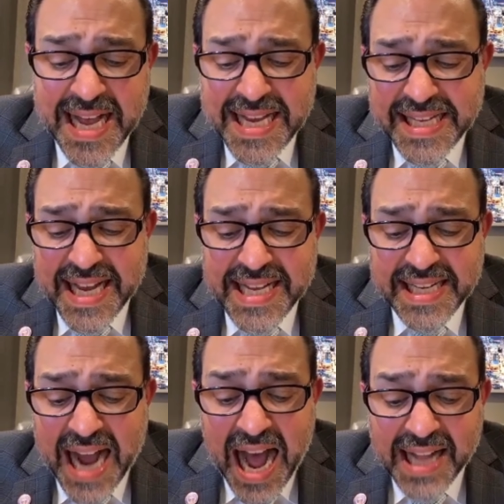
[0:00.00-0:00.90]
Since
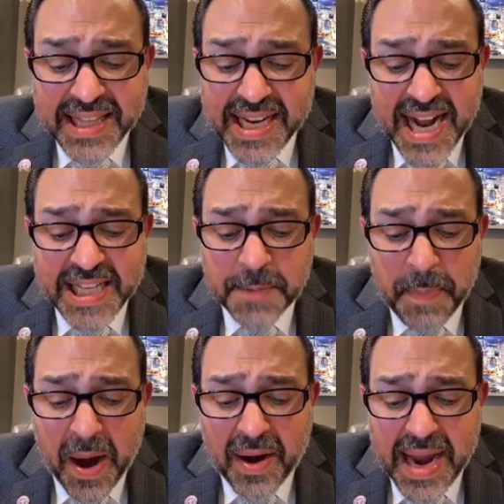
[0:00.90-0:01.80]
God did not
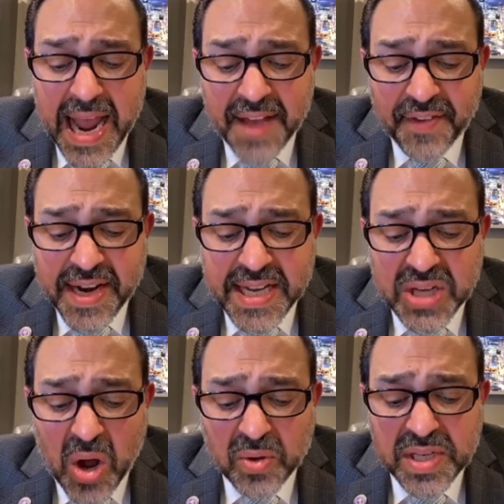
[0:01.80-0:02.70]
spare even his
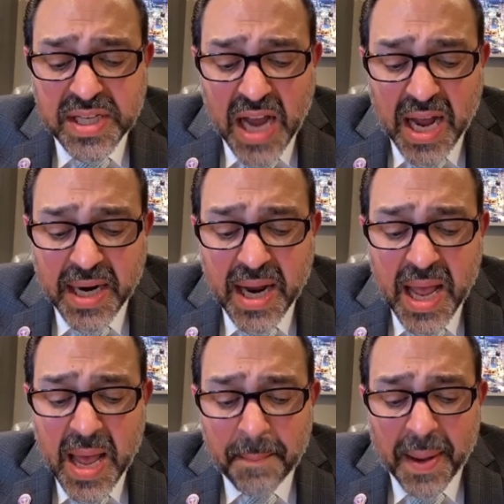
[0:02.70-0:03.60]
own son,
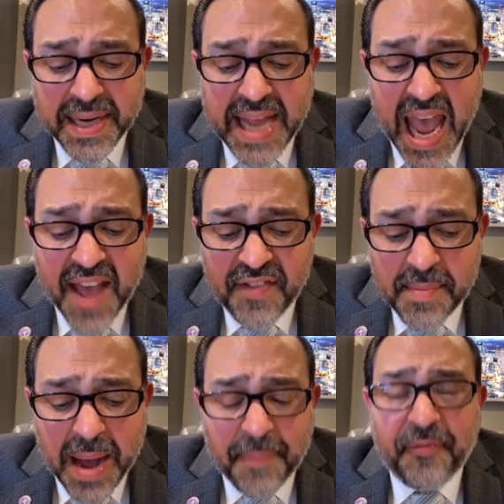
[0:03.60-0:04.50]
but gave
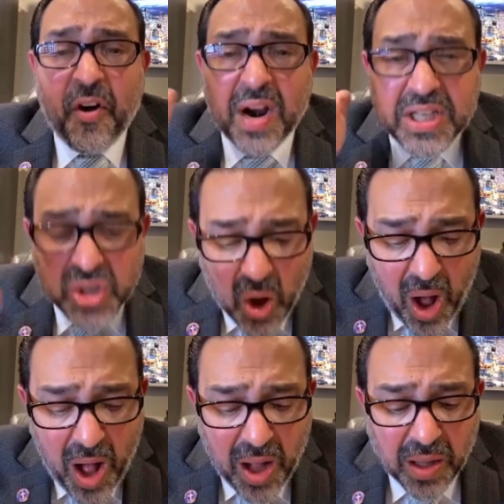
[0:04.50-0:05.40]
him up for us
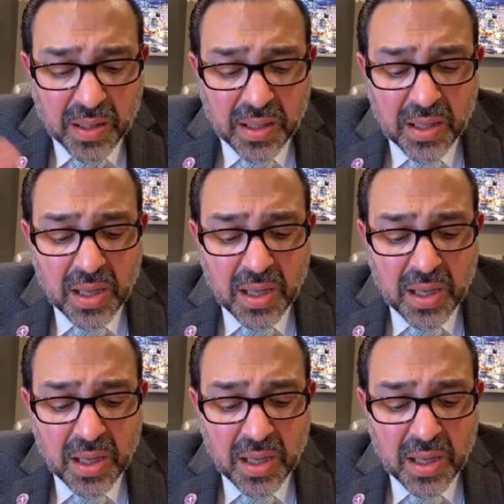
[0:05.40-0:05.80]
all,